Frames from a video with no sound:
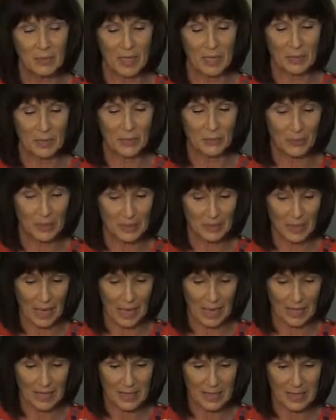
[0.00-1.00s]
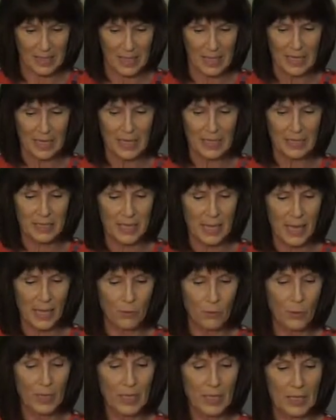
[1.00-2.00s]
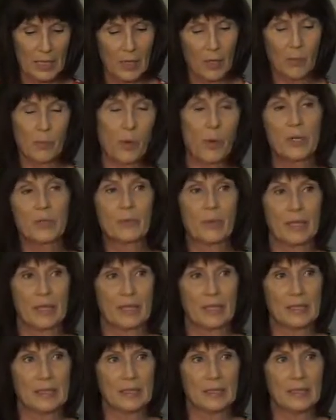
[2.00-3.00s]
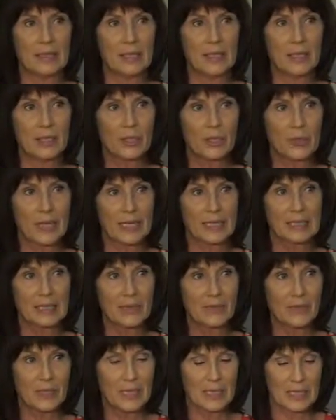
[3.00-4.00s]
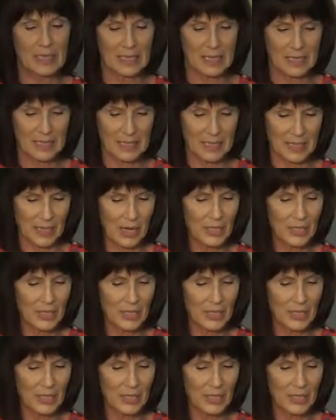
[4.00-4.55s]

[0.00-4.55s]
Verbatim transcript: made me realize is that we are born with it. Creativity is in